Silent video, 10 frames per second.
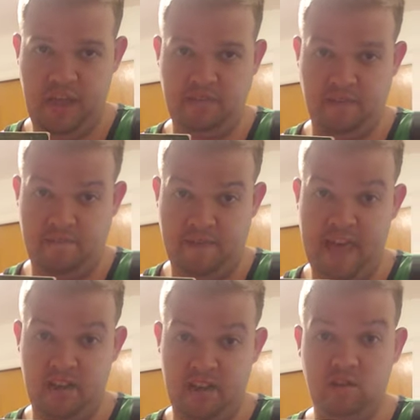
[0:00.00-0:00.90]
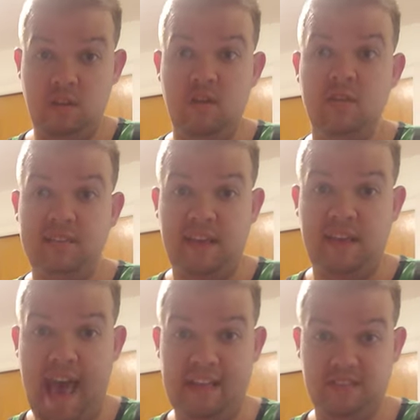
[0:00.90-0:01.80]
and the final
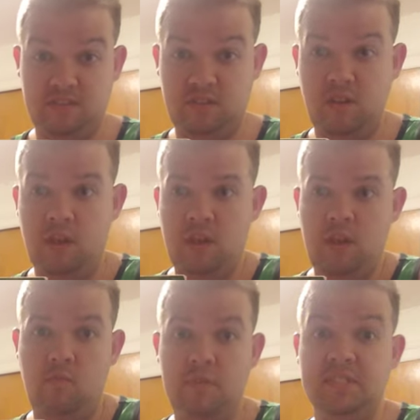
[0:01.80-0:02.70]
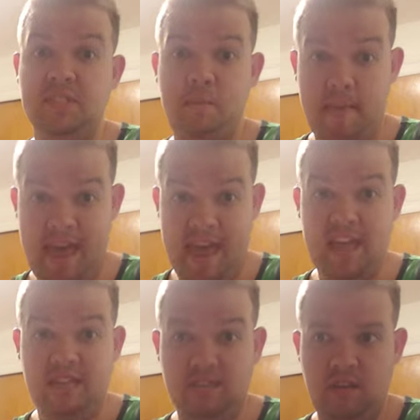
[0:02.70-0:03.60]
task was the
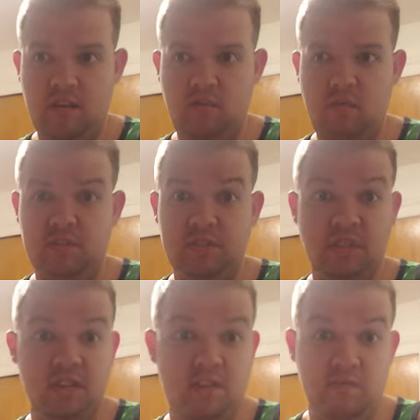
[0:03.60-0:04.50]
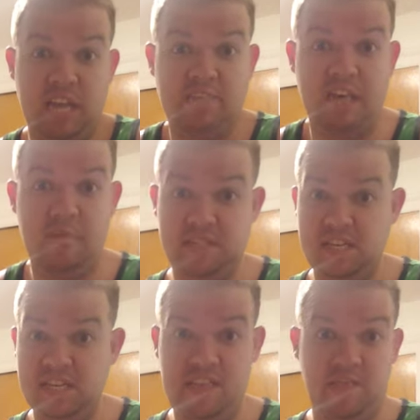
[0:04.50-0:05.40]
maze, which is the which I thought was the
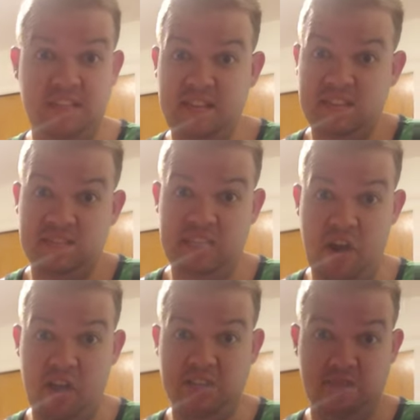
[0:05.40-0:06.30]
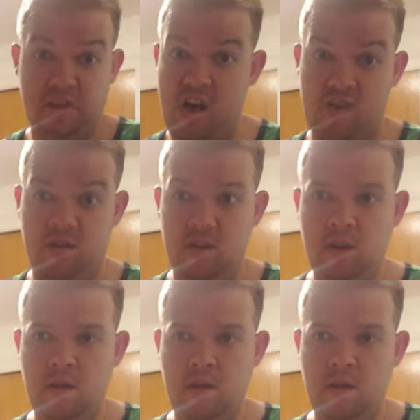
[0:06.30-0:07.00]
deadliest and scariest of all.